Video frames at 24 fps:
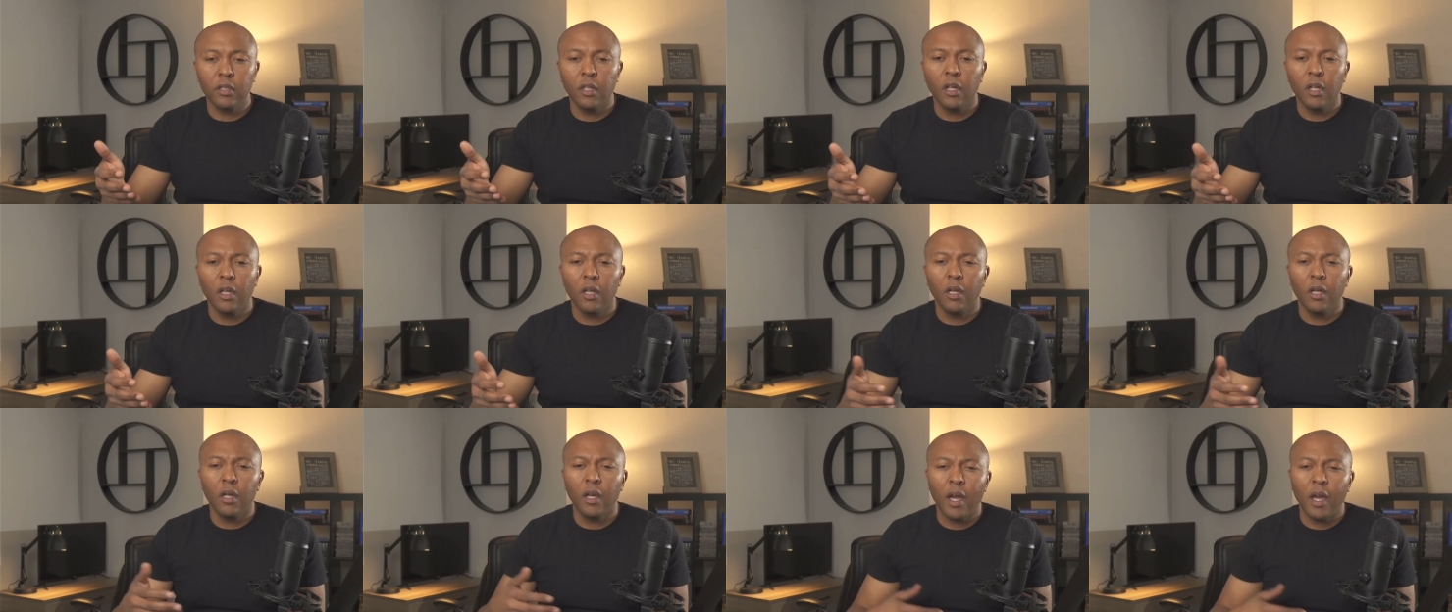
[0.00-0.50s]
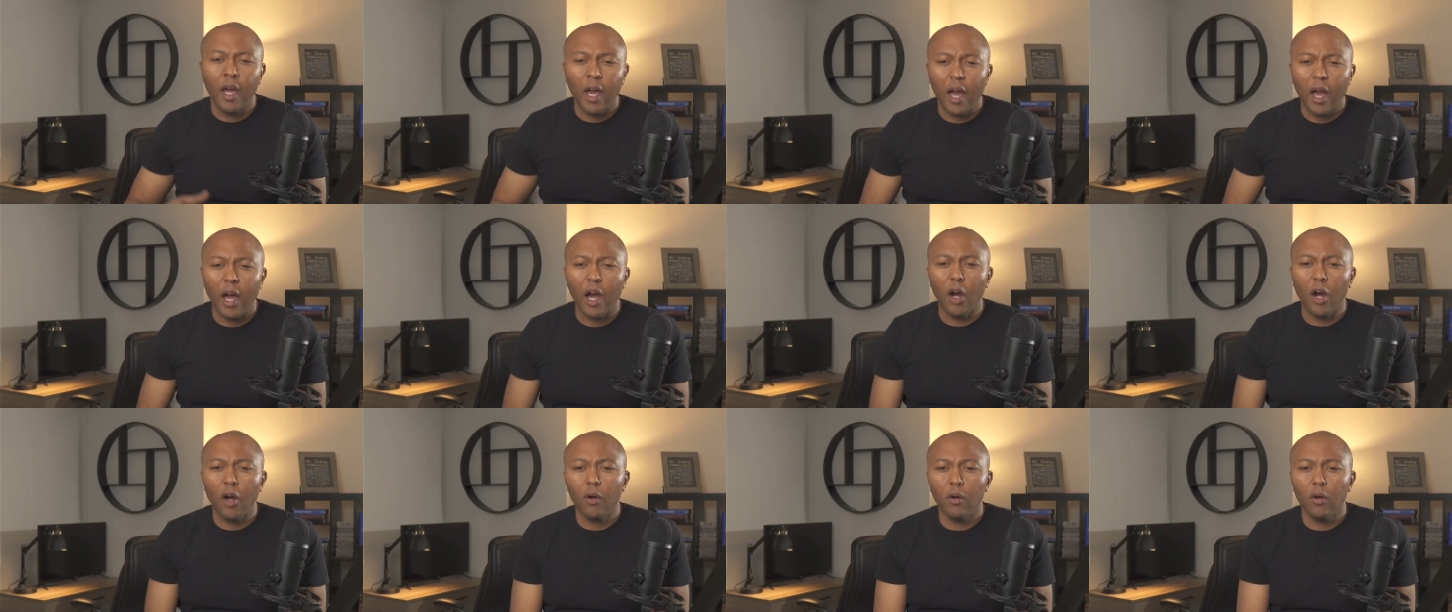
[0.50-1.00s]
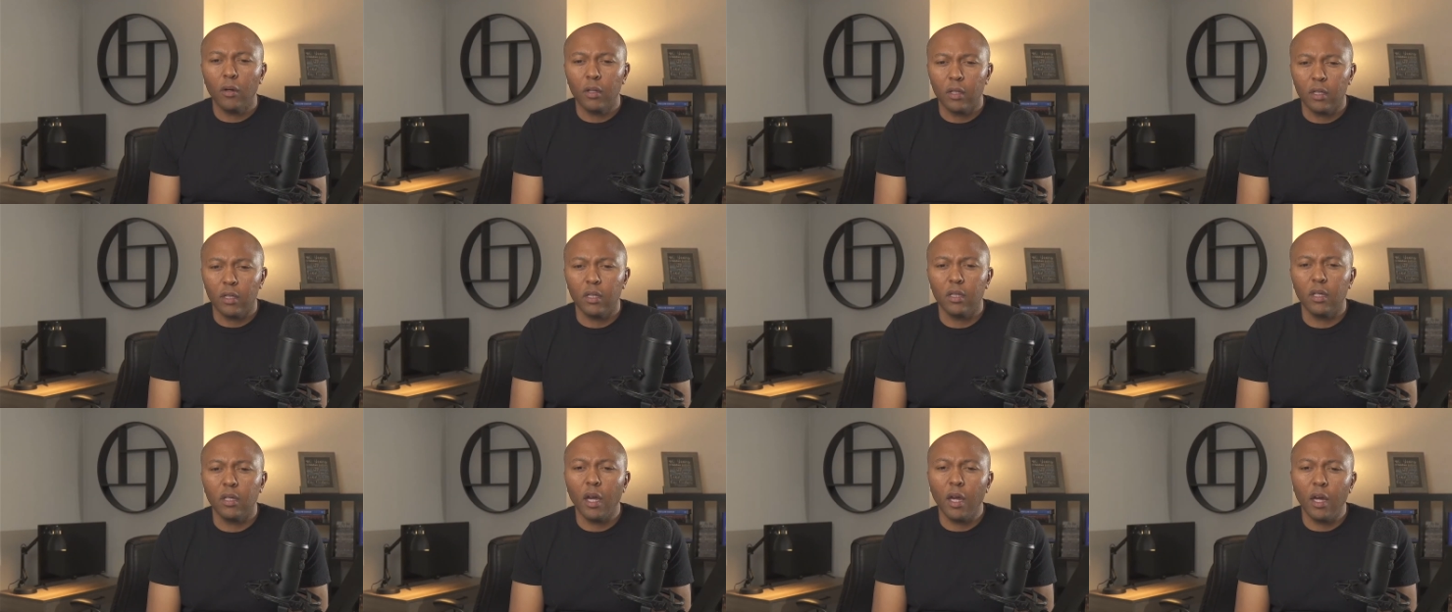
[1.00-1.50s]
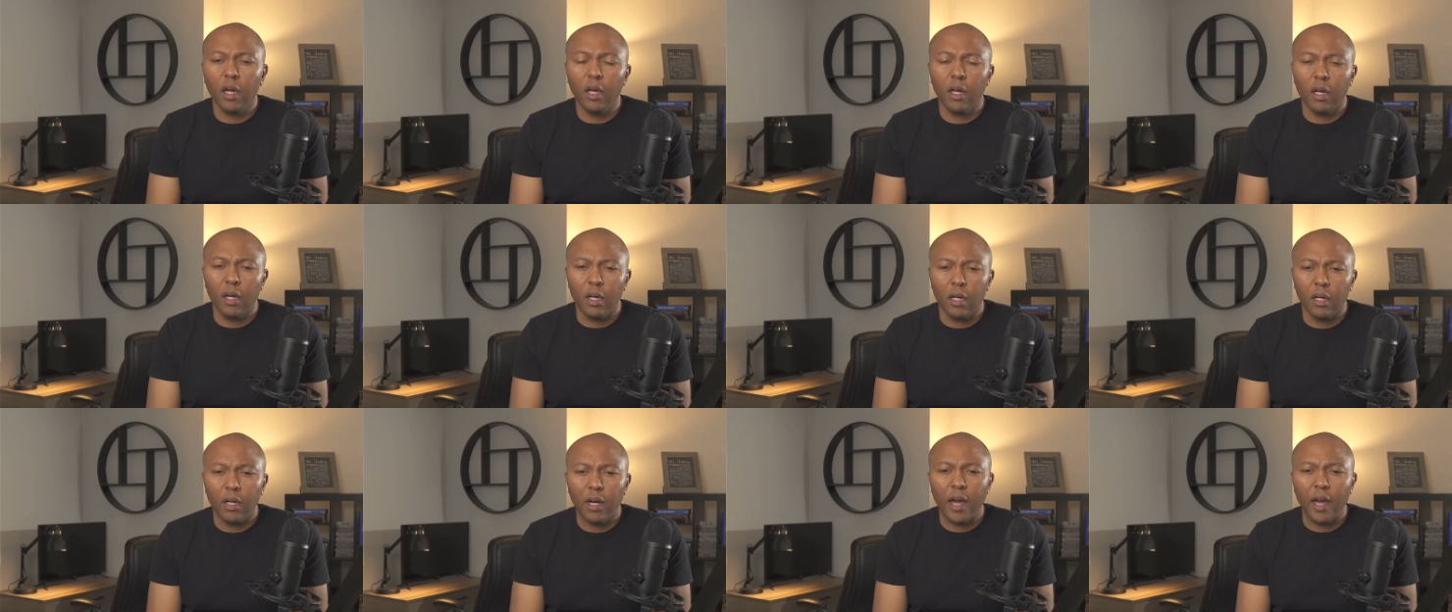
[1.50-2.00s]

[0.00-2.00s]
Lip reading: Practice or office, yeah.